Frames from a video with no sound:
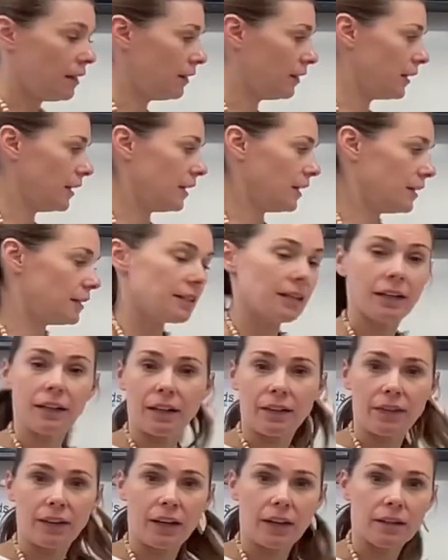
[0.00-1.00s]
the E sound
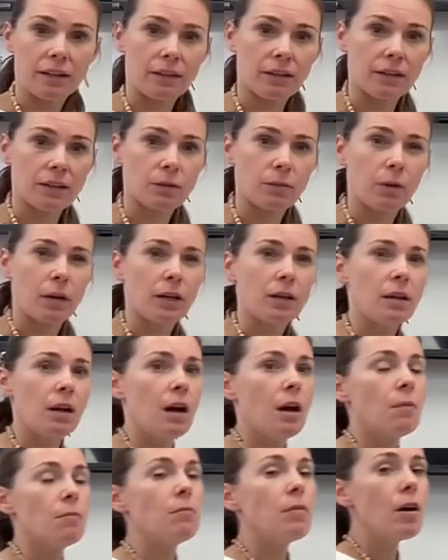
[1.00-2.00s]
at the end of this one.
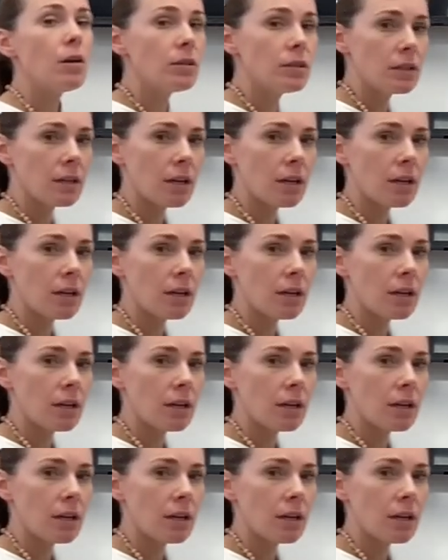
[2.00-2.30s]
Most